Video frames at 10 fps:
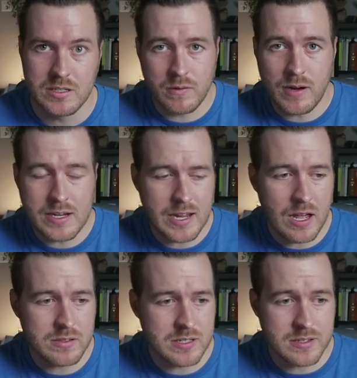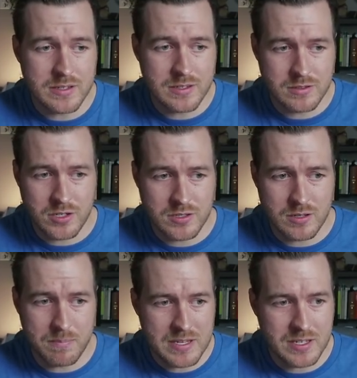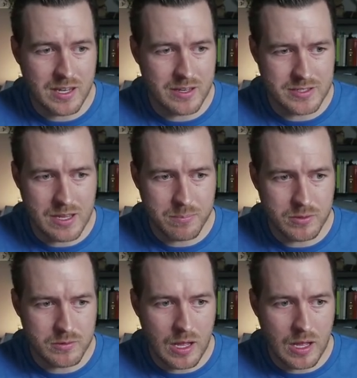For right now, since this is just a basic example, example,